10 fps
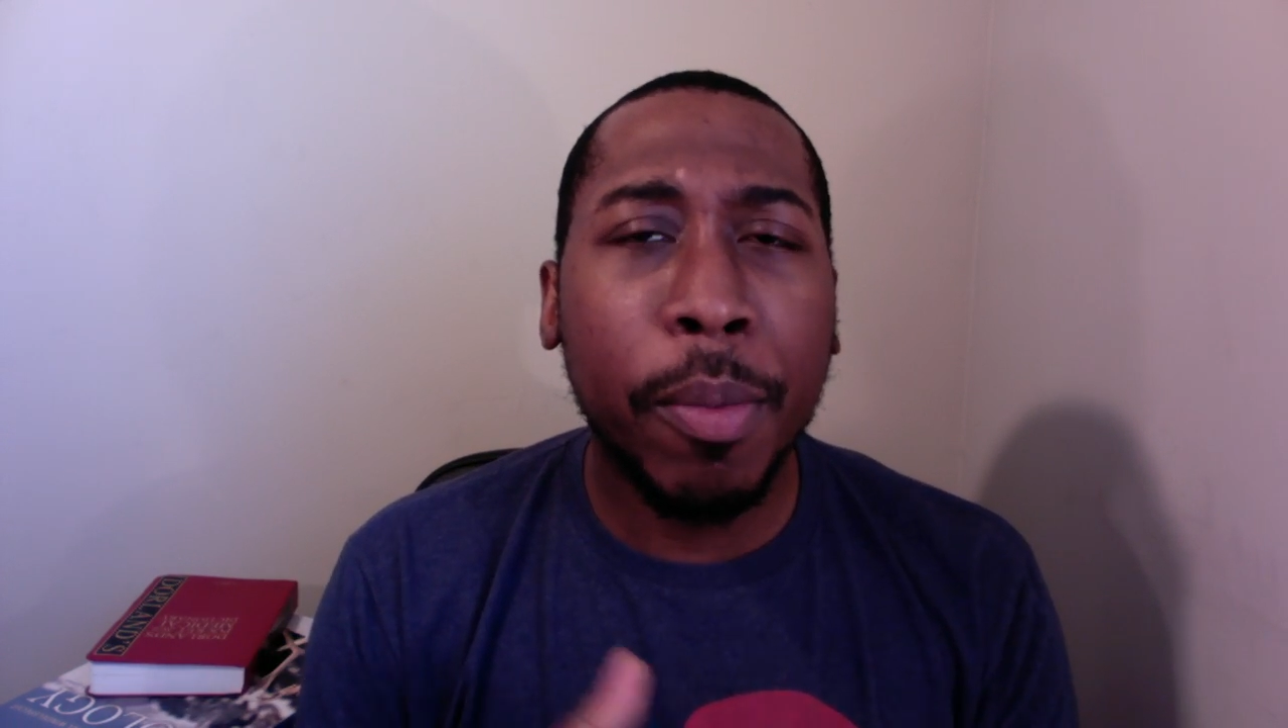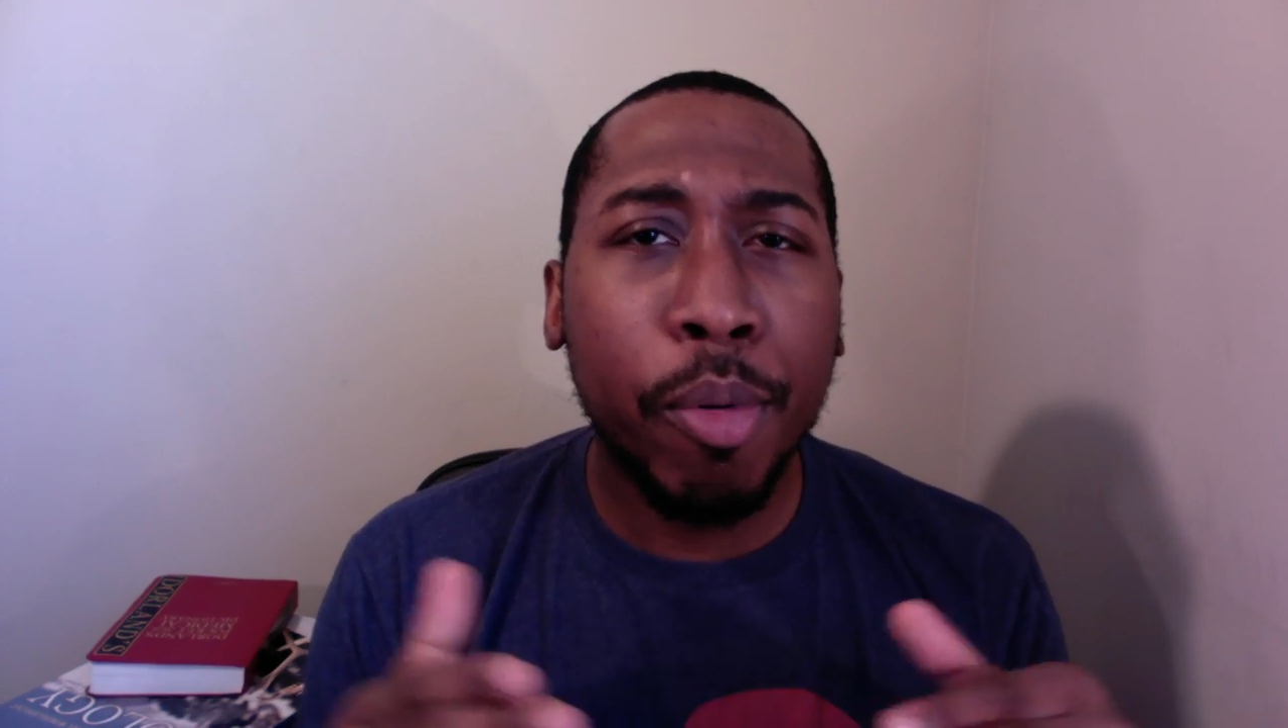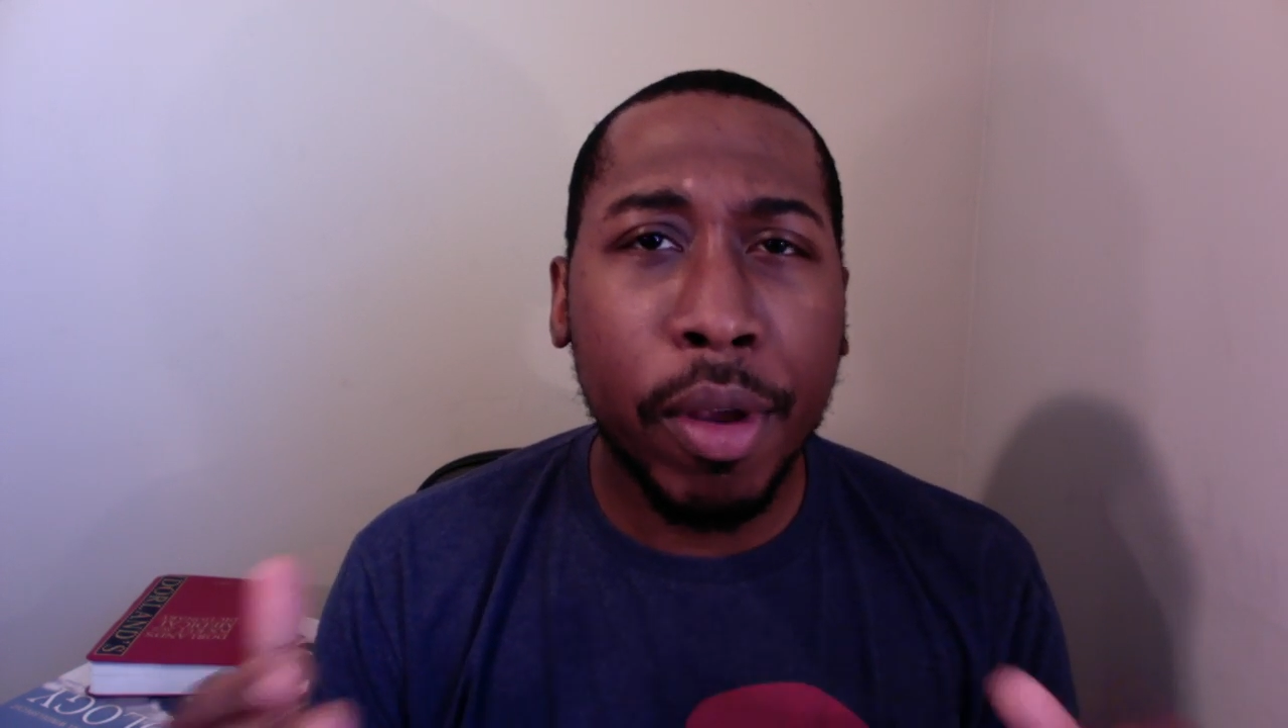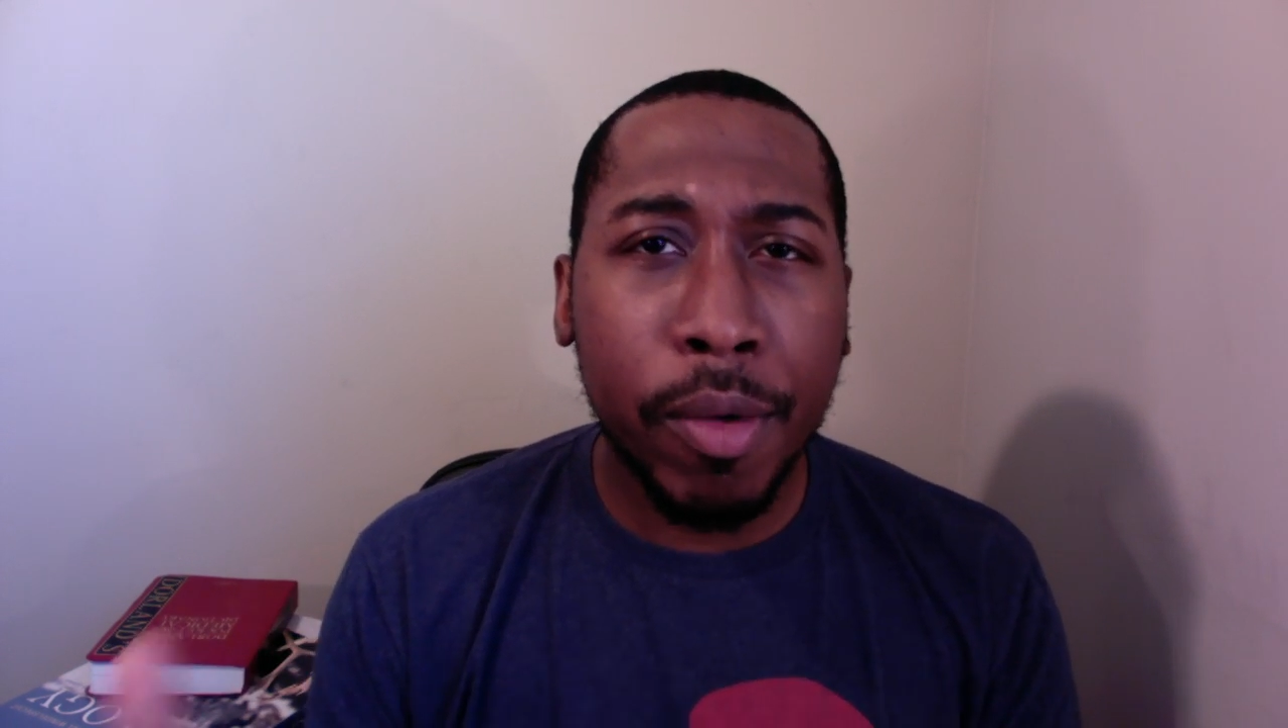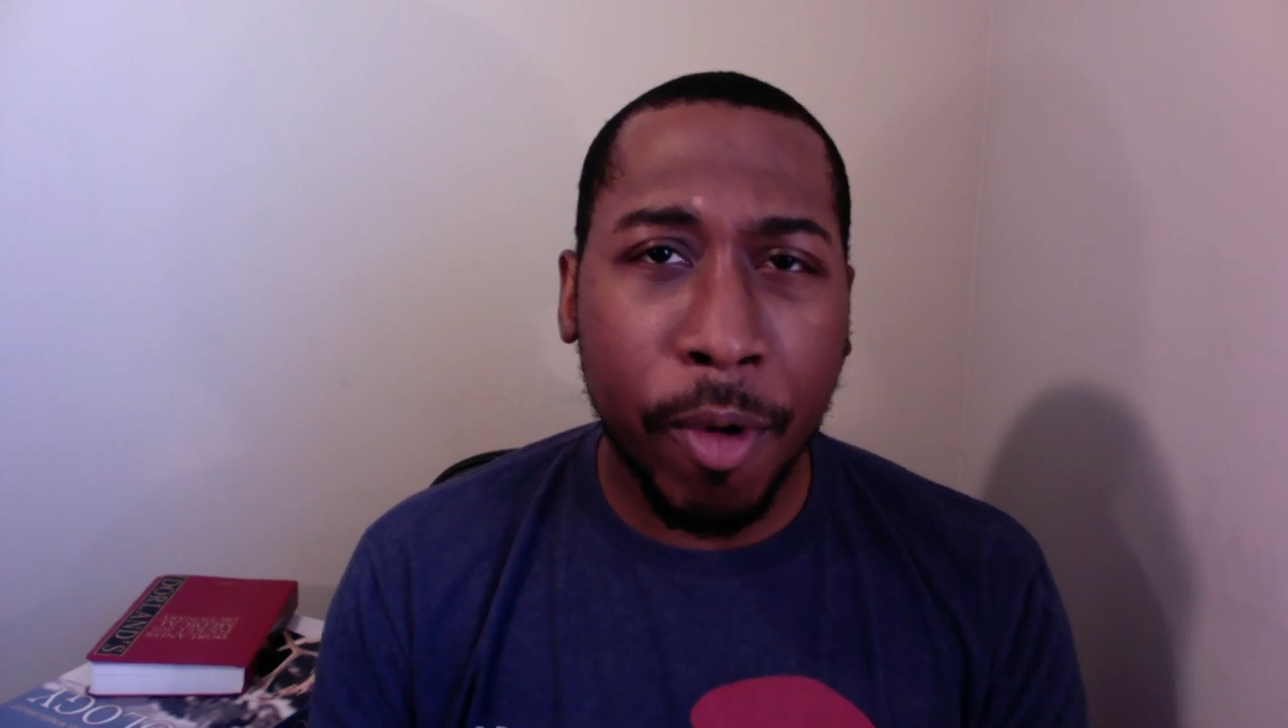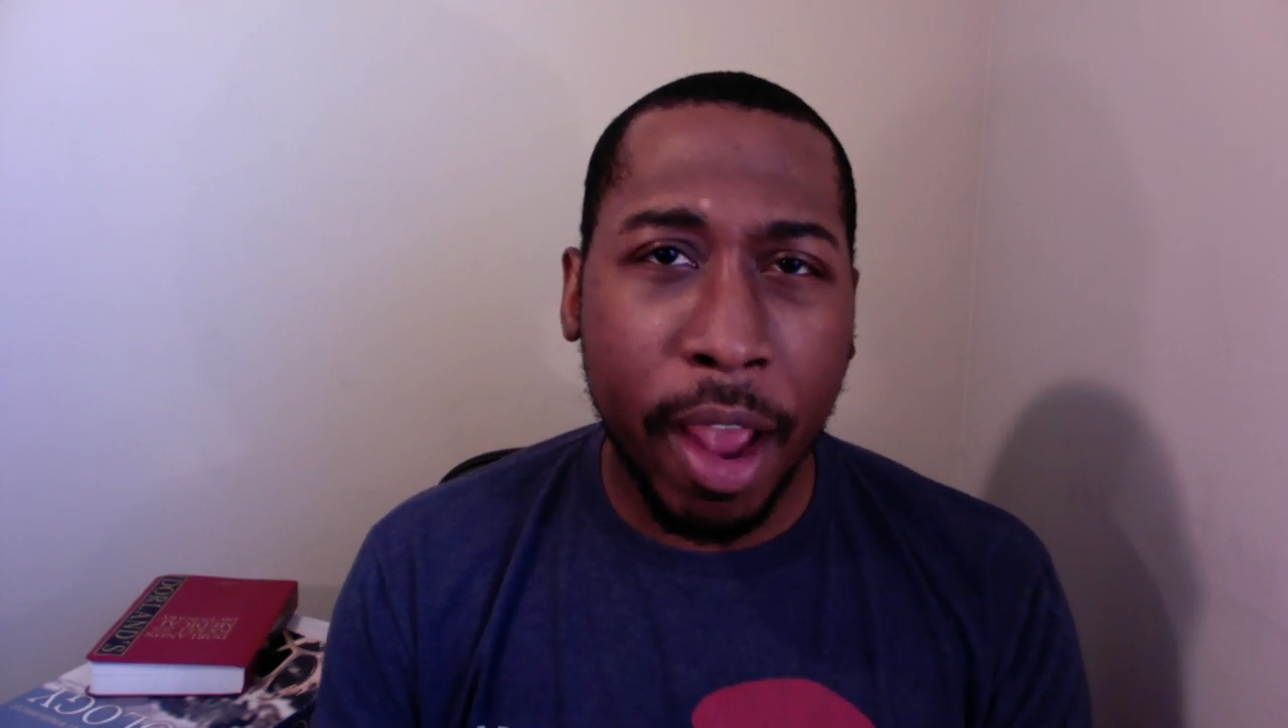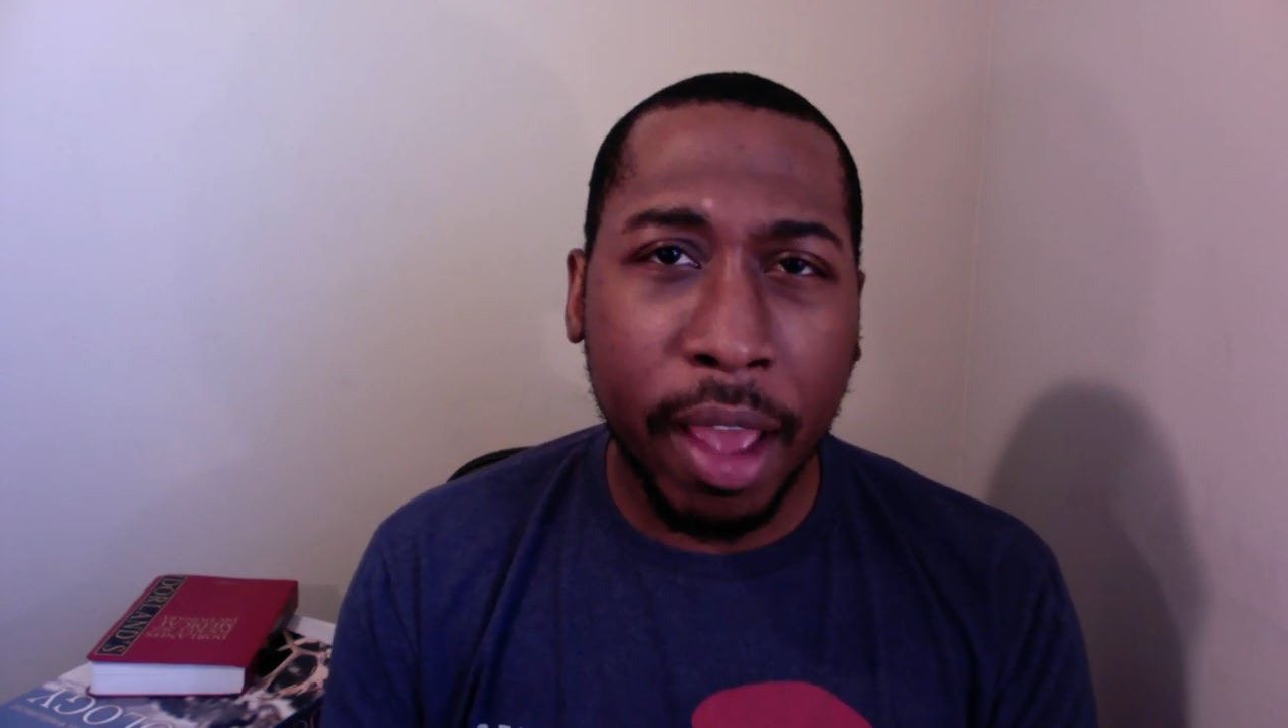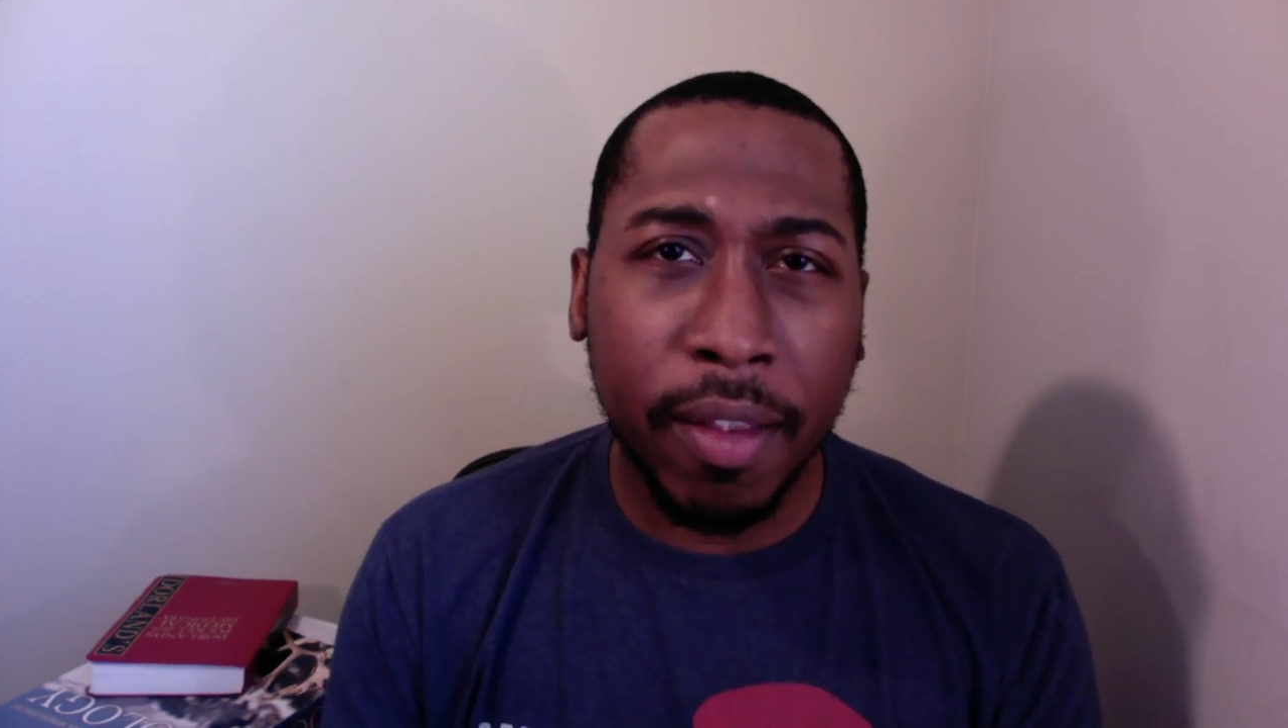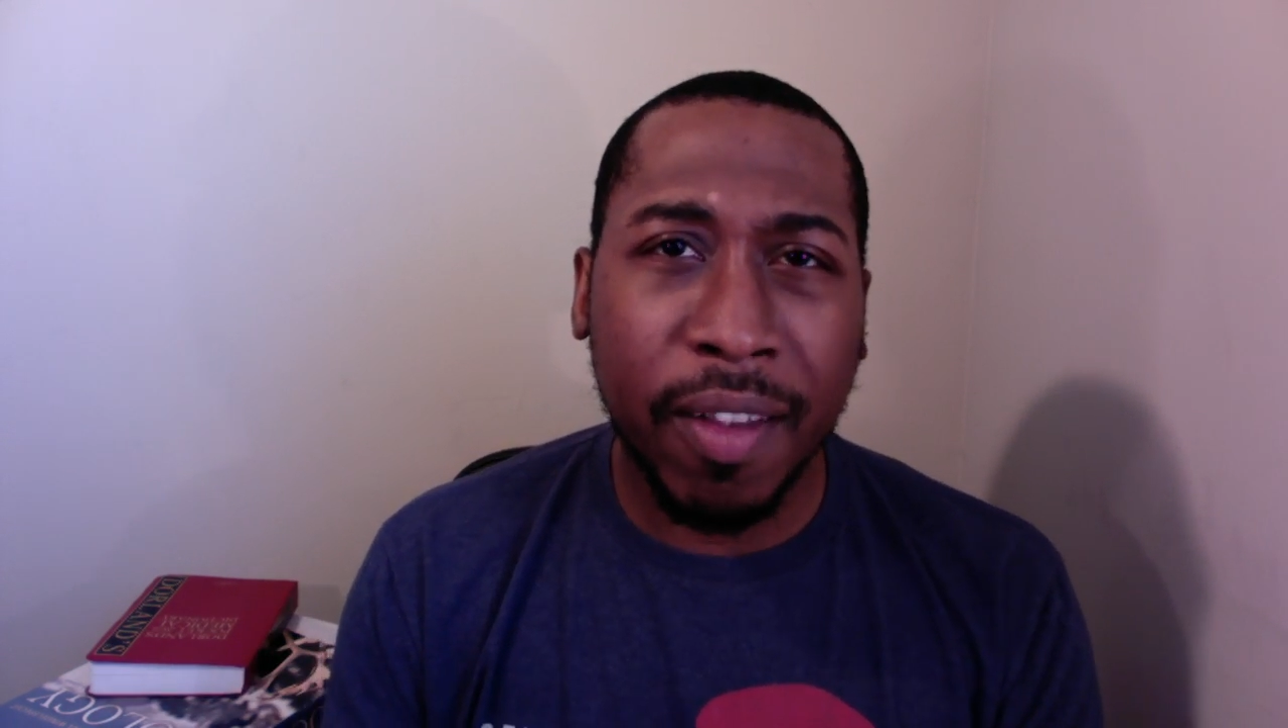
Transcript: prereqs,